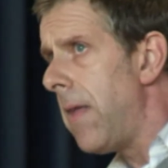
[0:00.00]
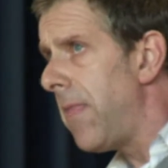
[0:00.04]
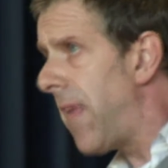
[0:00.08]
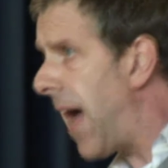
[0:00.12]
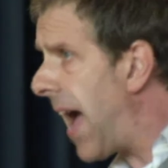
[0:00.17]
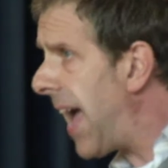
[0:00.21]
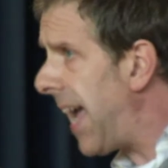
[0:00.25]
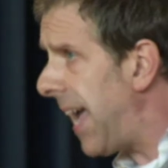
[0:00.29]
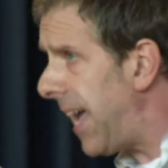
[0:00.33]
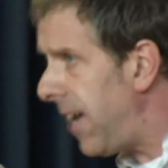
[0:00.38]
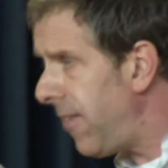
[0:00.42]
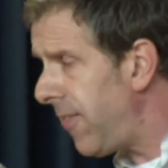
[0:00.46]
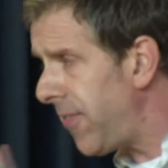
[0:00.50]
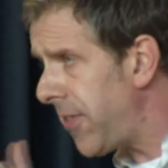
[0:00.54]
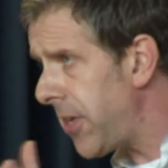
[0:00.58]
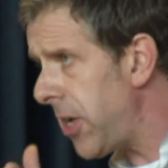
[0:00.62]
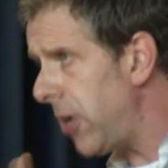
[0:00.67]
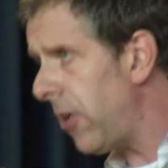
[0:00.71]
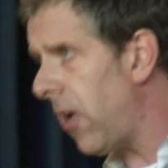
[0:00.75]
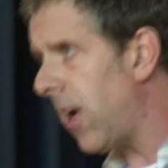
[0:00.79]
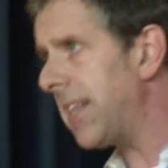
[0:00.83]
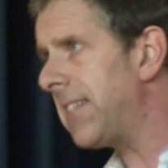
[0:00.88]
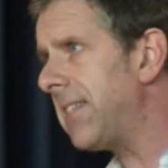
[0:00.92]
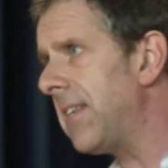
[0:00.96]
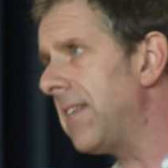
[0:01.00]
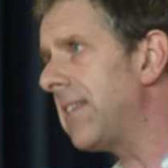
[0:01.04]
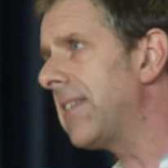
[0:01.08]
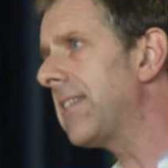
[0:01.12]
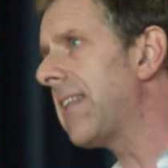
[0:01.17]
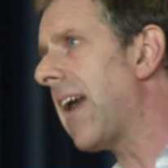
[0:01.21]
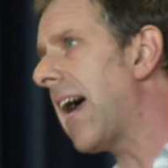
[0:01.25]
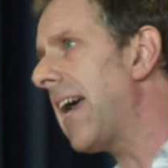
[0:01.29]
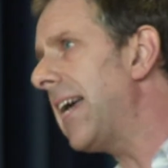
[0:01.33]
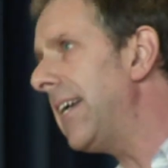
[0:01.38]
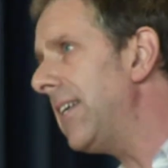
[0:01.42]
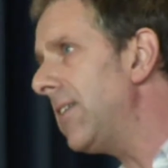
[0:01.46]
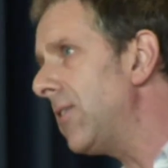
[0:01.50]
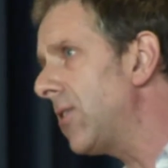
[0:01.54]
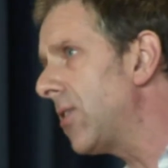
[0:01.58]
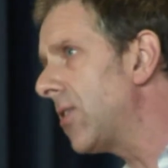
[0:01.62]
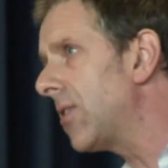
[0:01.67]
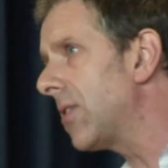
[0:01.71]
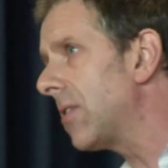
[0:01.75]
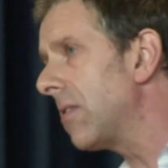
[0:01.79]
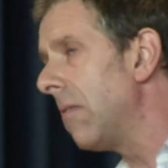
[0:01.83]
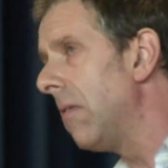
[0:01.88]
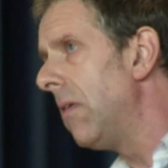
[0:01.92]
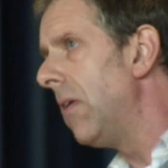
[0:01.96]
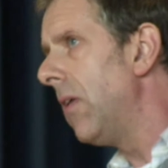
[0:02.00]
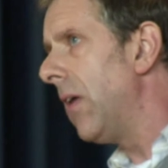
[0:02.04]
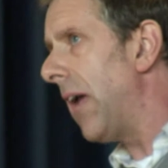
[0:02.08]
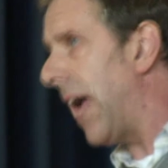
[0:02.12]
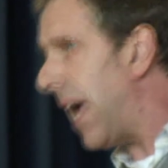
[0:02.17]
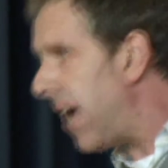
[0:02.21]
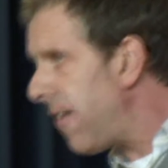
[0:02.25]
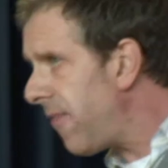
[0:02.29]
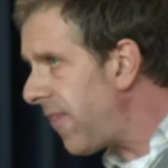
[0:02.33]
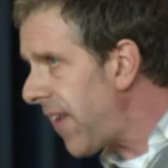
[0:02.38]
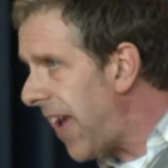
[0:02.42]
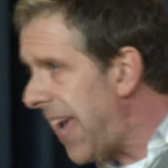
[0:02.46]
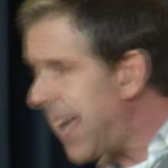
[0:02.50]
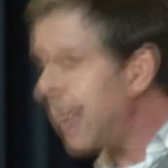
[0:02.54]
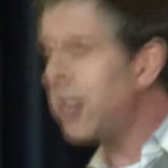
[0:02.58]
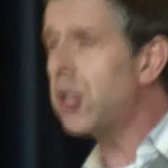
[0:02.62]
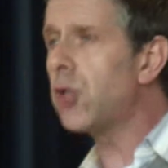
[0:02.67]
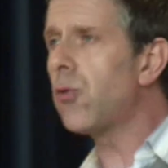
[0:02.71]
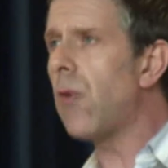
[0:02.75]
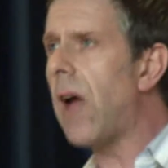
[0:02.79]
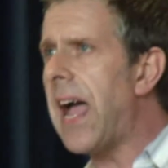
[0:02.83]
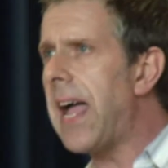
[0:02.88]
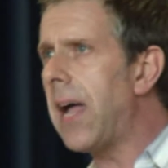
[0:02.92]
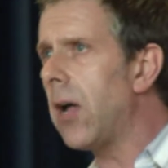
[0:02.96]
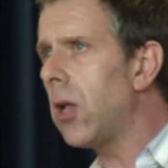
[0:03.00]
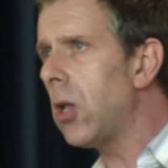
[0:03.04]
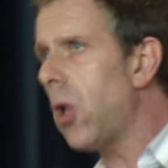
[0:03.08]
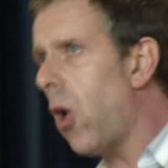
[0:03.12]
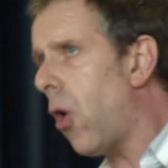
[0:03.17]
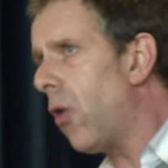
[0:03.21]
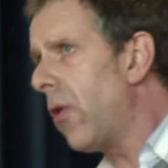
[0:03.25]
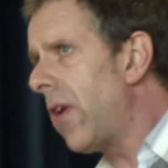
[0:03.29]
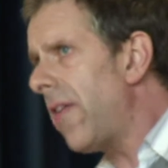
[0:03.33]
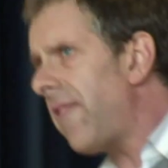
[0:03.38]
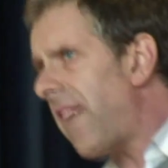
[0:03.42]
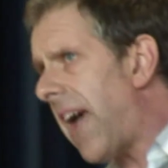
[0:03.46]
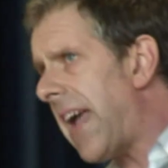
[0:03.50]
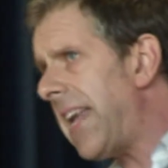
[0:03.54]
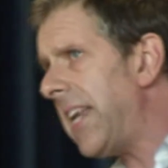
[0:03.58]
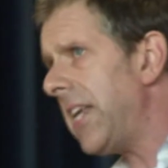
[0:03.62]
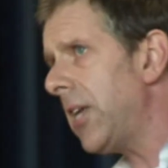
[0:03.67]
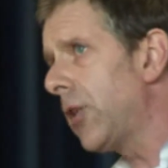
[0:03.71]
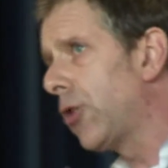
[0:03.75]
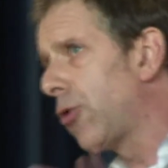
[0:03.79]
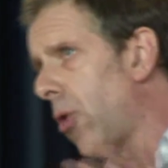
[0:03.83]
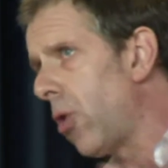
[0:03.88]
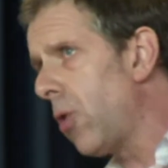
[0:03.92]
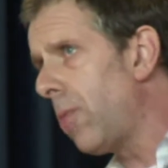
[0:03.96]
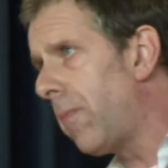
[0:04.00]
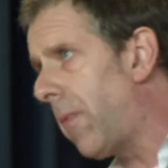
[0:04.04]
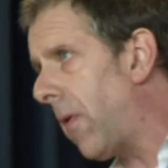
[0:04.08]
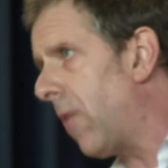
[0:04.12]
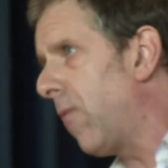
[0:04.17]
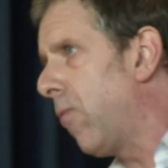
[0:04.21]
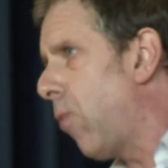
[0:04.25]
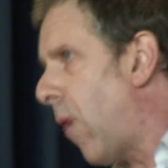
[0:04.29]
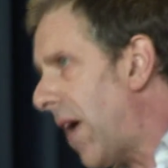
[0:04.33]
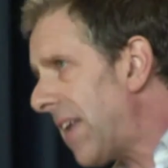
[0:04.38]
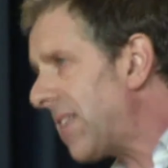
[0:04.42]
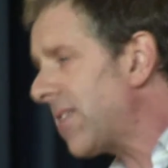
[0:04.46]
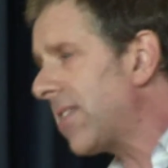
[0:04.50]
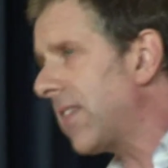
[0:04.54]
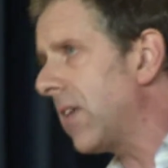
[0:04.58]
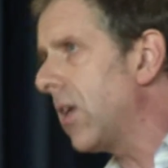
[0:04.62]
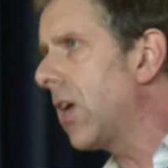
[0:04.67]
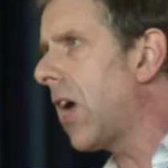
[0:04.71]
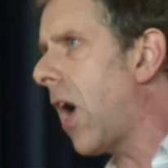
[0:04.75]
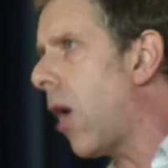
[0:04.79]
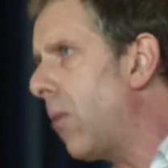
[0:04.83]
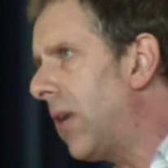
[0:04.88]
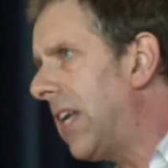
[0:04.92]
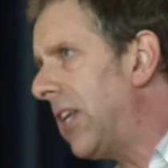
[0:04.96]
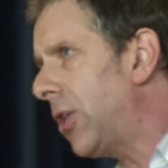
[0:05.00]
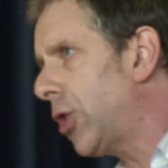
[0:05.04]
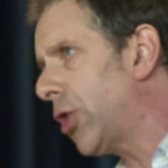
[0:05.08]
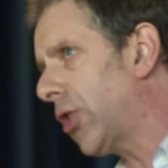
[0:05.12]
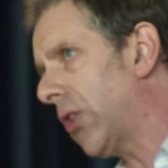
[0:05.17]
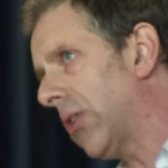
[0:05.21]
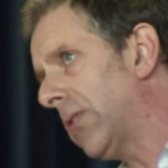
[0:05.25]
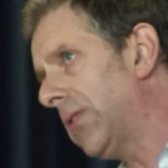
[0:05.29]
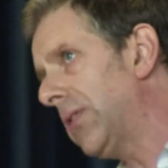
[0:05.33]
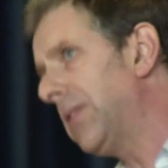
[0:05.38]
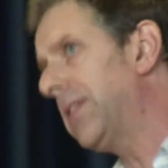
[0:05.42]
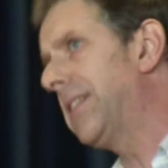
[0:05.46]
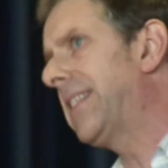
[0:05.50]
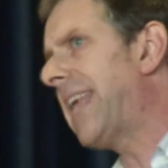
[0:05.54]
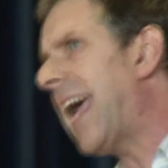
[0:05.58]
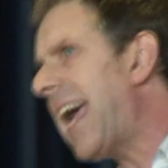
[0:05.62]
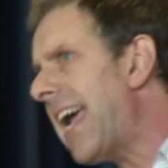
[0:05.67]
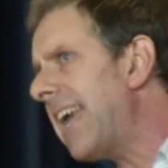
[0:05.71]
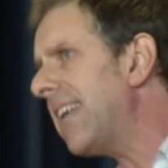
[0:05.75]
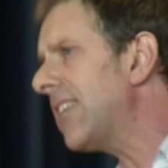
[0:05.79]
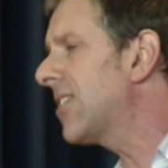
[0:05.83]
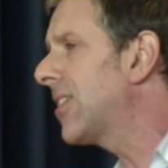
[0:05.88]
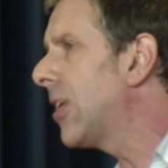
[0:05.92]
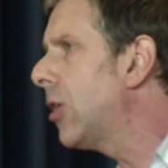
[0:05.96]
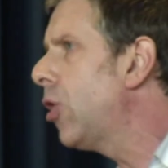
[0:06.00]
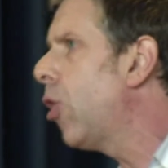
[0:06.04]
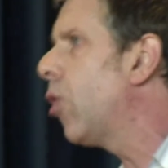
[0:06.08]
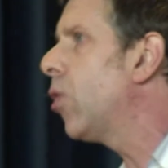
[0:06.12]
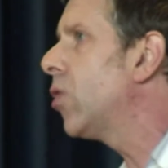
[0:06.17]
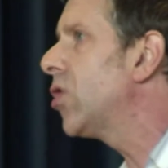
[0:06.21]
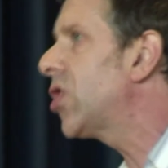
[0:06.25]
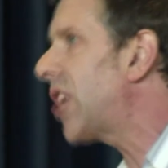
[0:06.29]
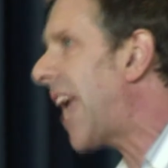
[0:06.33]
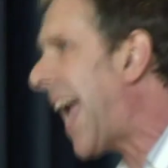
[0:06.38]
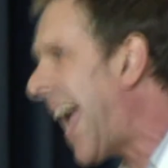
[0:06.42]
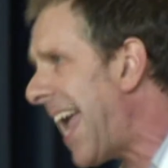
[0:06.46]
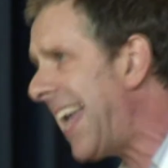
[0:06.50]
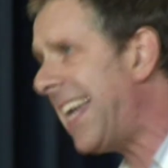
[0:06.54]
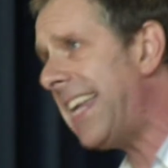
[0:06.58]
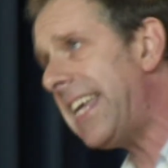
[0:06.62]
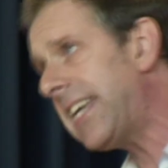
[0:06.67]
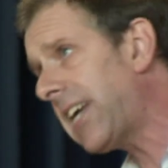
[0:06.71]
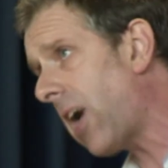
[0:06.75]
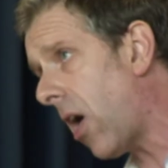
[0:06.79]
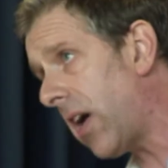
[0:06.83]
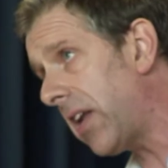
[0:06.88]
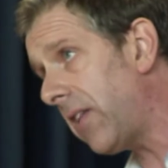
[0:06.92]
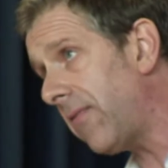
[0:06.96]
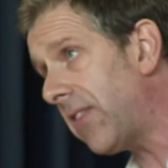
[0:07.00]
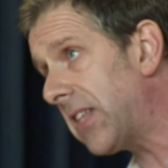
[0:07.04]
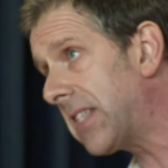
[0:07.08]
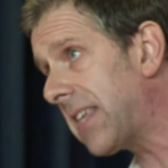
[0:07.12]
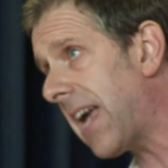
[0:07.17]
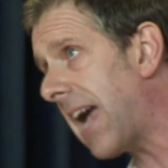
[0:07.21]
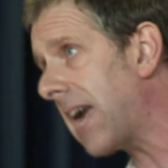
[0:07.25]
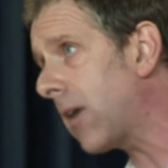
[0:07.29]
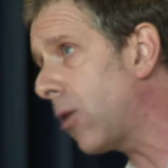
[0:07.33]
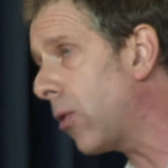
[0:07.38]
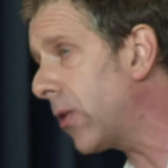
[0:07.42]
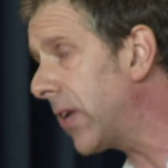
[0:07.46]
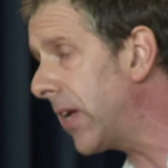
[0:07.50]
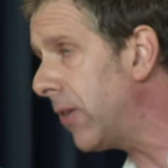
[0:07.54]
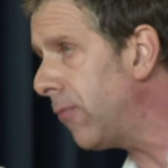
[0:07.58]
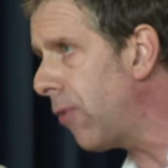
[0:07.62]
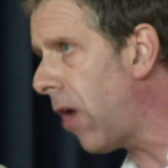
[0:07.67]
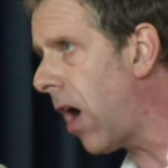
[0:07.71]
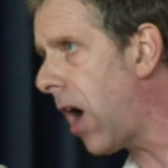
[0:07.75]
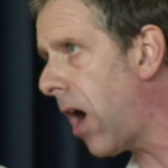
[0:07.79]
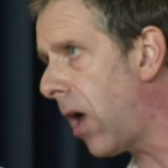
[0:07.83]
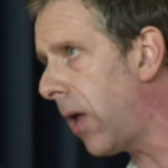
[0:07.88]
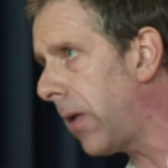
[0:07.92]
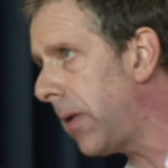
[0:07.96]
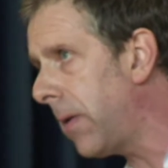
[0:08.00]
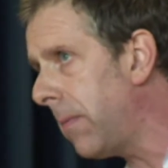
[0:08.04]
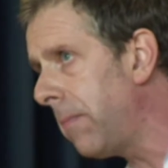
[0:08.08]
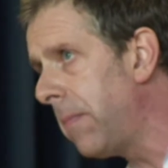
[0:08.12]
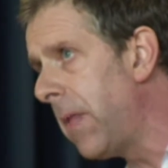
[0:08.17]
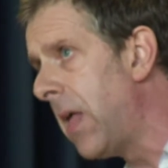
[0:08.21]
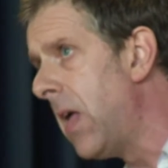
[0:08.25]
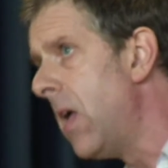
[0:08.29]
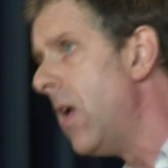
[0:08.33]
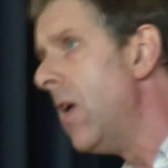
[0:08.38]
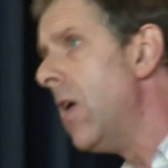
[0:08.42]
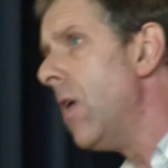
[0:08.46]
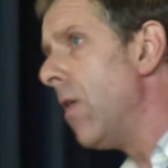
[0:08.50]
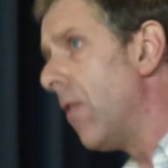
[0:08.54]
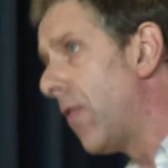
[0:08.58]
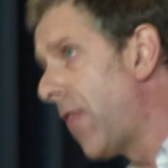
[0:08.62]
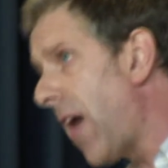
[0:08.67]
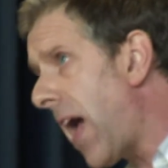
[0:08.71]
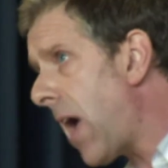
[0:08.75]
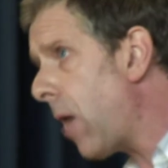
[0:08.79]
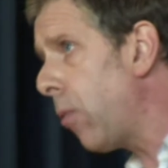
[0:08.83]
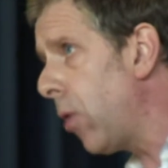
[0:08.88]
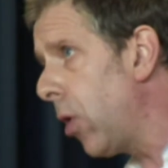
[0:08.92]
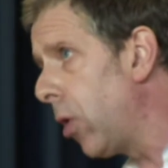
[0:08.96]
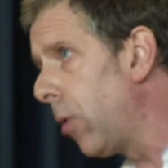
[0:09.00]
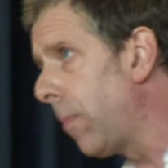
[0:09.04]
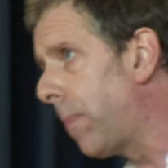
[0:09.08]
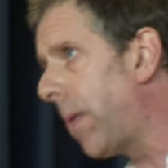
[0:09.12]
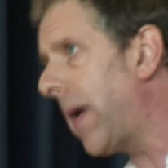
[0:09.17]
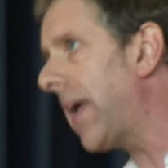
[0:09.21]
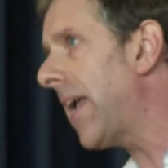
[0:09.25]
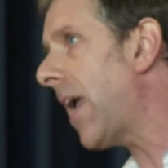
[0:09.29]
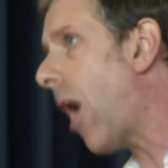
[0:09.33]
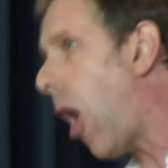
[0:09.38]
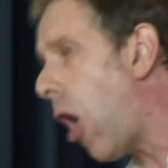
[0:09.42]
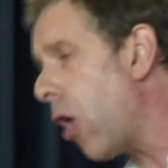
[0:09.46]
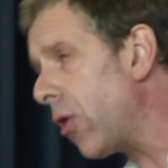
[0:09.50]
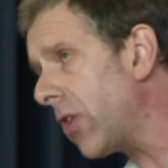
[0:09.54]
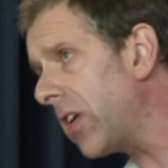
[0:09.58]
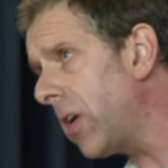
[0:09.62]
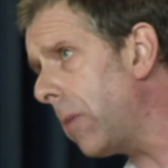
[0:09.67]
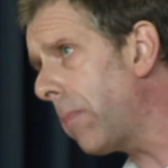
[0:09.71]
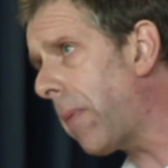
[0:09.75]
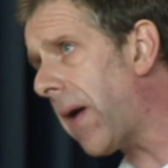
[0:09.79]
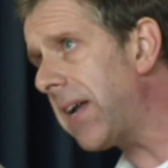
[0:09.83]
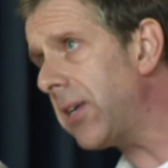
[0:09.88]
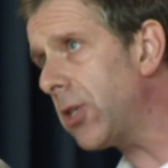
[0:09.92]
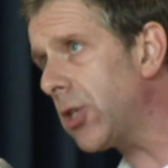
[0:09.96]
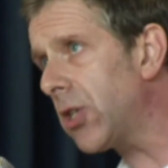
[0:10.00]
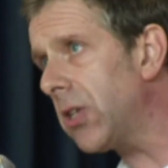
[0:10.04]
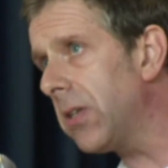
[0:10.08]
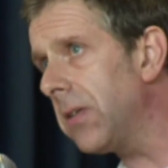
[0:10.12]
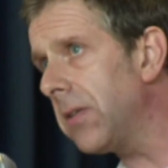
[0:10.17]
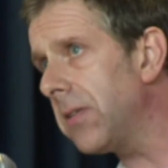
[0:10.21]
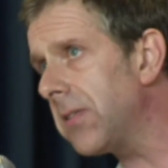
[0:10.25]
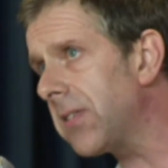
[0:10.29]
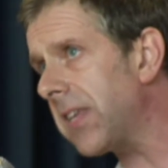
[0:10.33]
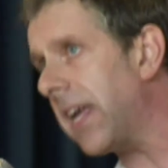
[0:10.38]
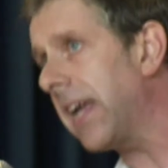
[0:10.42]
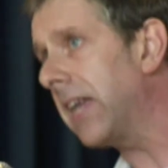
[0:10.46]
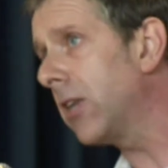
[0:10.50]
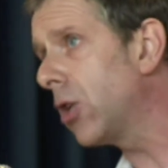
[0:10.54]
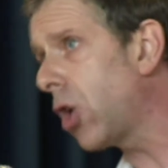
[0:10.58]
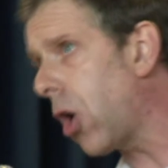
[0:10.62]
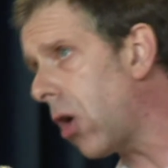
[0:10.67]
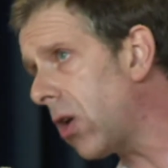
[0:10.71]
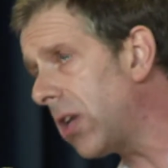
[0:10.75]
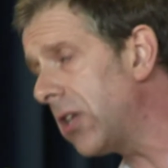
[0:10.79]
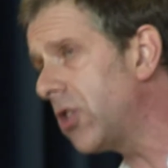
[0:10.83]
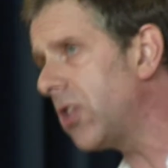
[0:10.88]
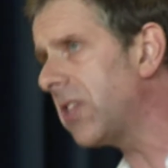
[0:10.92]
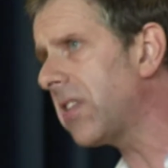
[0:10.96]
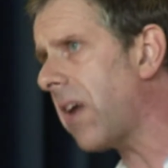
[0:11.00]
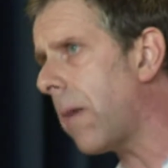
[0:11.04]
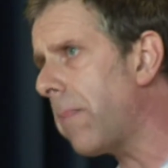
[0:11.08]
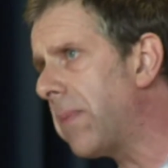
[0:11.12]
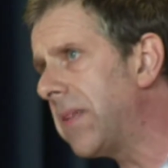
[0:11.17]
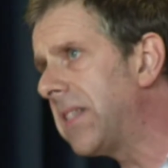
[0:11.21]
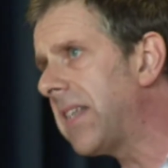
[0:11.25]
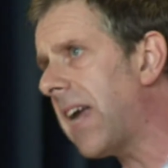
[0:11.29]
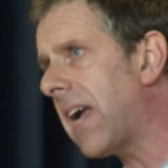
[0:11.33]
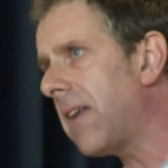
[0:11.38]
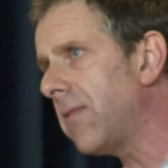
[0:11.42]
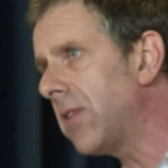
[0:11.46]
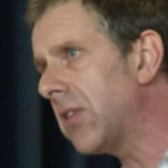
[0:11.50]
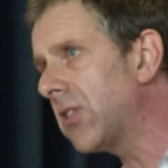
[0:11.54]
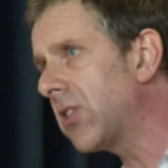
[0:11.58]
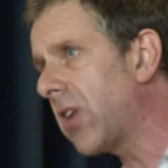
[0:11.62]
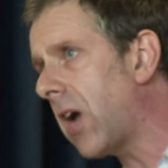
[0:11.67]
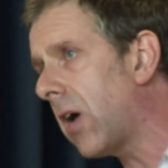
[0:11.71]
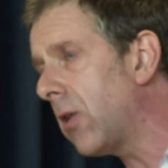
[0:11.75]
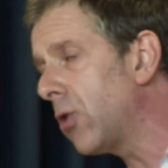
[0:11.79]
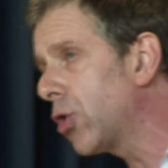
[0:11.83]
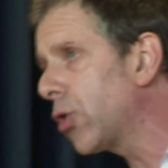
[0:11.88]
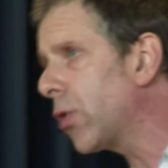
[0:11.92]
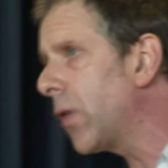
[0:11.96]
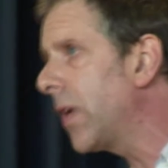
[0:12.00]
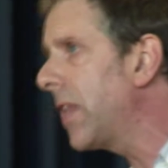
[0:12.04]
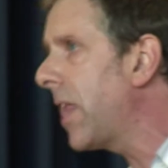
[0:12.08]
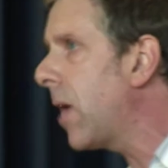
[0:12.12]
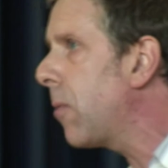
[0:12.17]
that if the United States, if Israel, or if any group of Western coalition dares to launch any kind of attack on Iran, there will be occupations in colleges up and down this country.